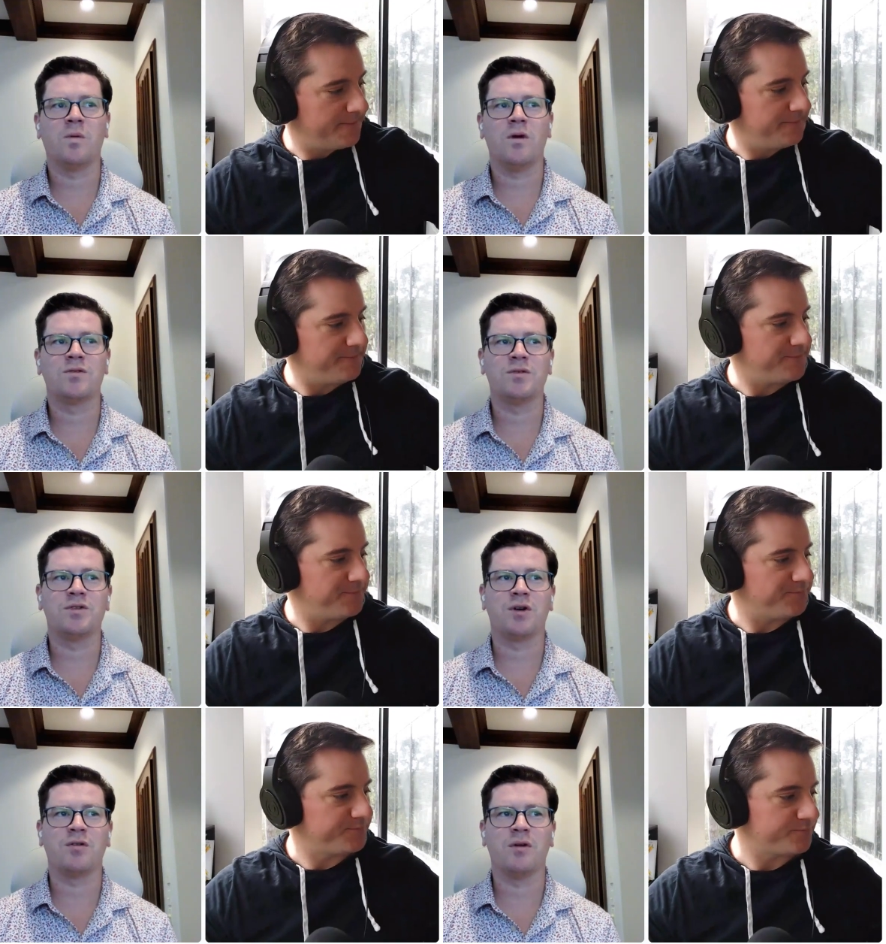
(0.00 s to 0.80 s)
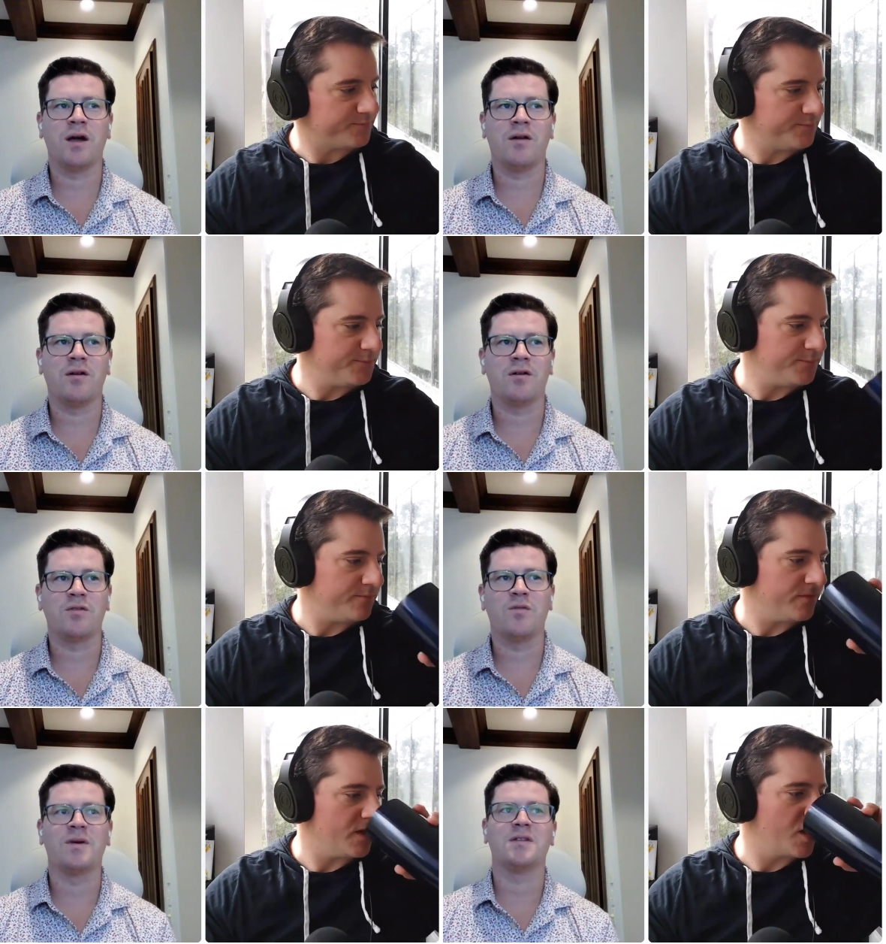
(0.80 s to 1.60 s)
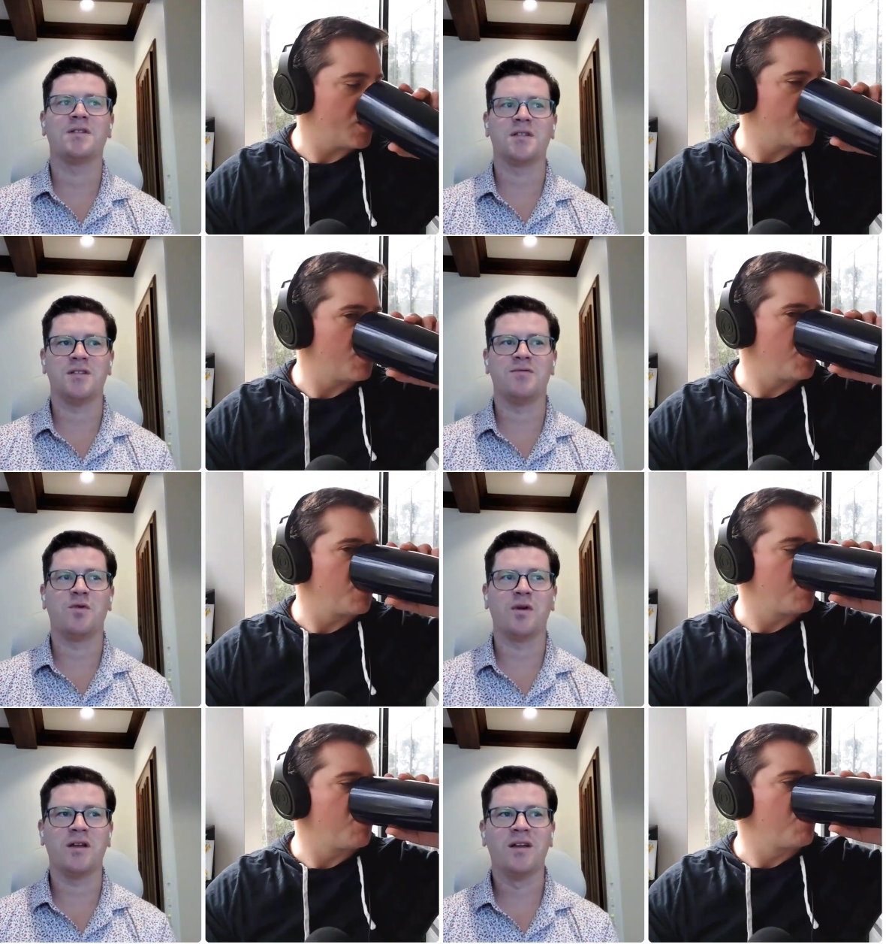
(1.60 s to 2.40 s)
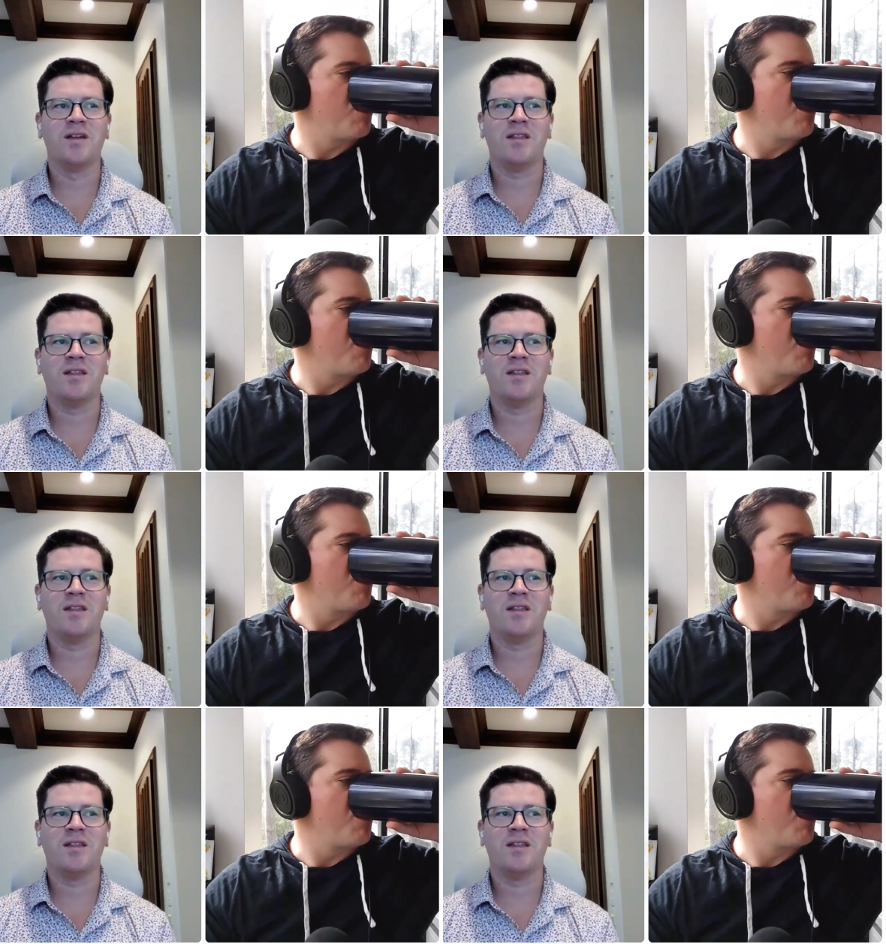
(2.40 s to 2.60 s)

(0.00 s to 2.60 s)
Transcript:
Speaker 1: the Wall Street Journal had an article about the 60-40.